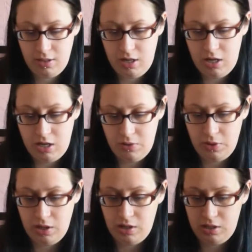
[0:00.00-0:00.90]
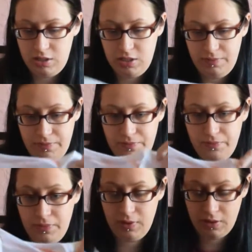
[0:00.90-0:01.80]
Then we've got,
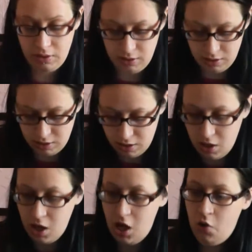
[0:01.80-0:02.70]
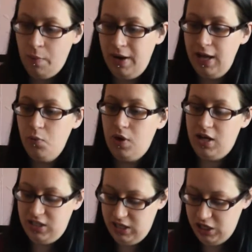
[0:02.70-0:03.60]
oh, a plain
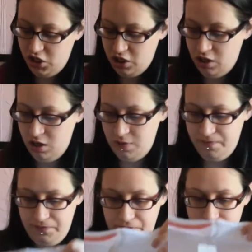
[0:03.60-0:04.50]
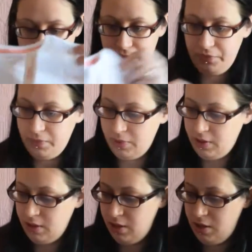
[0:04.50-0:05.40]
white t-shirt.
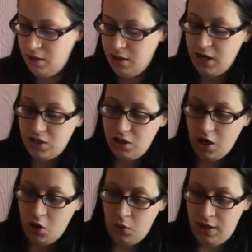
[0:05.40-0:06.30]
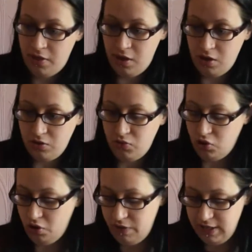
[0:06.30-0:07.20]
That is to go with some
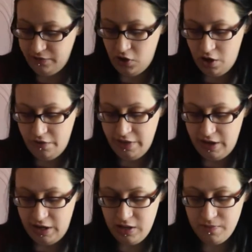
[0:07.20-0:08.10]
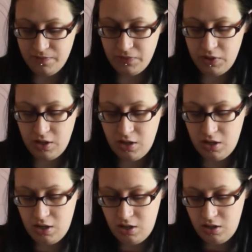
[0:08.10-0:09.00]
dungarees I've got over there.
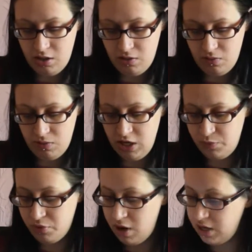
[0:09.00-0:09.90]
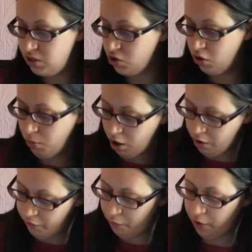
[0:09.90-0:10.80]
This price has come
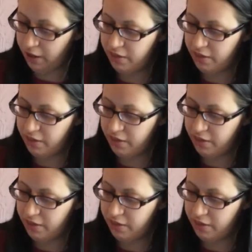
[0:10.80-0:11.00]
off, but I